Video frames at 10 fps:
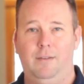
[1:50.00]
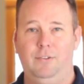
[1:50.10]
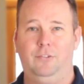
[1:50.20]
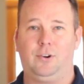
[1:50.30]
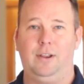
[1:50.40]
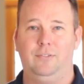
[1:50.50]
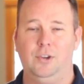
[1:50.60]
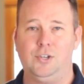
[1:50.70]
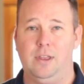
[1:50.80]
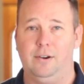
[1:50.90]
of this
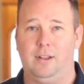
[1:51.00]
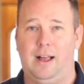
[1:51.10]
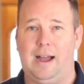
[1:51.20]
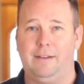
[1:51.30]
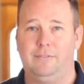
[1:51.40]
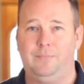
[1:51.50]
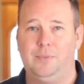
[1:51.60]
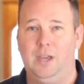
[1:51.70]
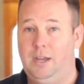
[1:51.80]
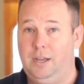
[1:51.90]
transition in your life.
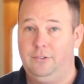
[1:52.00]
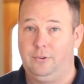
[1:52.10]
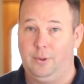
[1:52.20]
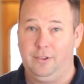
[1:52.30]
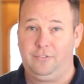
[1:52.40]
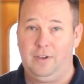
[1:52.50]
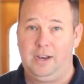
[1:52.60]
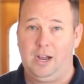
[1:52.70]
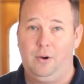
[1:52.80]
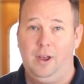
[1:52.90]
So in this
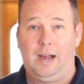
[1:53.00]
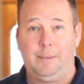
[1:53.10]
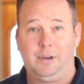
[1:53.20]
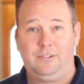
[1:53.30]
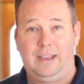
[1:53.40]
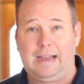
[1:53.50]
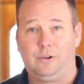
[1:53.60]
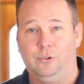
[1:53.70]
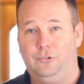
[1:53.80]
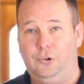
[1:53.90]
video, I'm going to
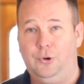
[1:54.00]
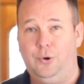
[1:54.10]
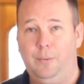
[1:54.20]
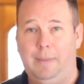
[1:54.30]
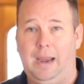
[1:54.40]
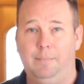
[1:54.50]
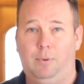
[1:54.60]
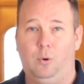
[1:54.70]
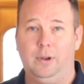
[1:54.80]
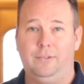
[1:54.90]
tackle two
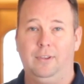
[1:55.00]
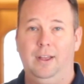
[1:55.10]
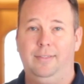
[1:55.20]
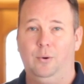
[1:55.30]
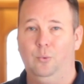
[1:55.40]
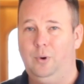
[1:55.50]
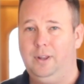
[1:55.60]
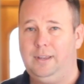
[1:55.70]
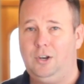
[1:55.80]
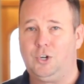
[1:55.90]
main points that
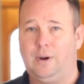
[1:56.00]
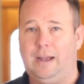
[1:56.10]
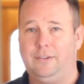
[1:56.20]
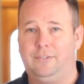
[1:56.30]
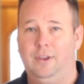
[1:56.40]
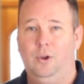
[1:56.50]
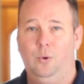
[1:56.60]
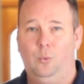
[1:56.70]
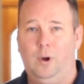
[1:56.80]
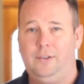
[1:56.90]
really address
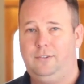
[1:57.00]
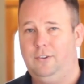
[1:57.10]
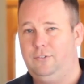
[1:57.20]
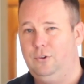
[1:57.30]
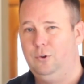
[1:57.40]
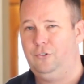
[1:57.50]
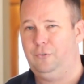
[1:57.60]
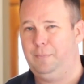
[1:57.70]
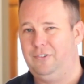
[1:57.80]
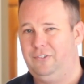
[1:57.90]
what to do
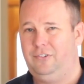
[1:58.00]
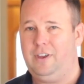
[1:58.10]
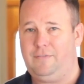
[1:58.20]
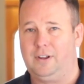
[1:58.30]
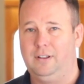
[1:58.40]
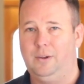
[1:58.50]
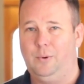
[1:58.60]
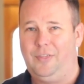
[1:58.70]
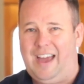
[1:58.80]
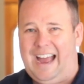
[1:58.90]

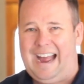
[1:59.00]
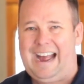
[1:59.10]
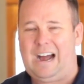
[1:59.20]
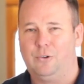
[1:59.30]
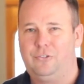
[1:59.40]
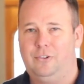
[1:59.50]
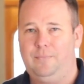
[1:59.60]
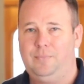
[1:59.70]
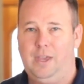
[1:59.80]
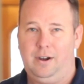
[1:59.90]
specifically with the
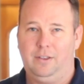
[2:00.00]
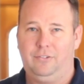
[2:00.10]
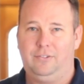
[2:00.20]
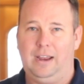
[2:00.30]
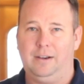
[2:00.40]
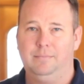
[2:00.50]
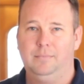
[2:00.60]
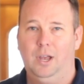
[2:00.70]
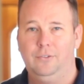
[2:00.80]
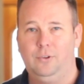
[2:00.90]
house in an estate.
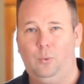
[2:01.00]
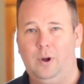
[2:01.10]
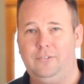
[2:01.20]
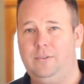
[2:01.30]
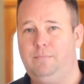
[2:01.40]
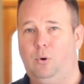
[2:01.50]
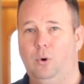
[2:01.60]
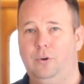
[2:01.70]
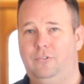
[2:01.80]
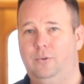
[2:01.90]
So what's
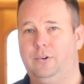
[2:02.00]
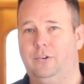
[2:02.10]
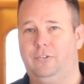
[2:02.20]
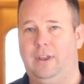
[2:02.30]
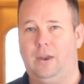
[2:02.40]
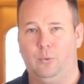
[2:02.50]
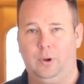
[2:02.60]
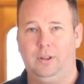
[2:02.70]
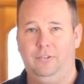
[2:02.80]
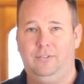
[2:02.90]
important to
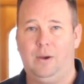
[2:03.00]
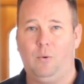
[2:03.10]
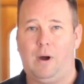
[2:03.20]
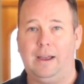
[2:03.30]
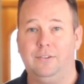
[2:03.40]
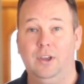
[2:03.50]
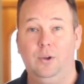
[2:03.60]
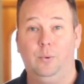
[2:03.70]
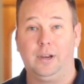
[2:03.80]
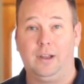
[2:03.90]
understand real estate-wise
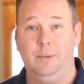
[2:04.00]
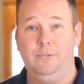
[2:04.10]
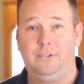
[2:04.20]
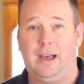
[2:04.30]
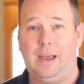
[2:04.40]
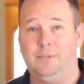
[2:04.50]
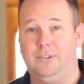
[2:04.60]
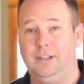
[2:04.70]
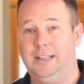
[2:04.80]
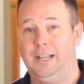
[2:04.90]
when it comes time to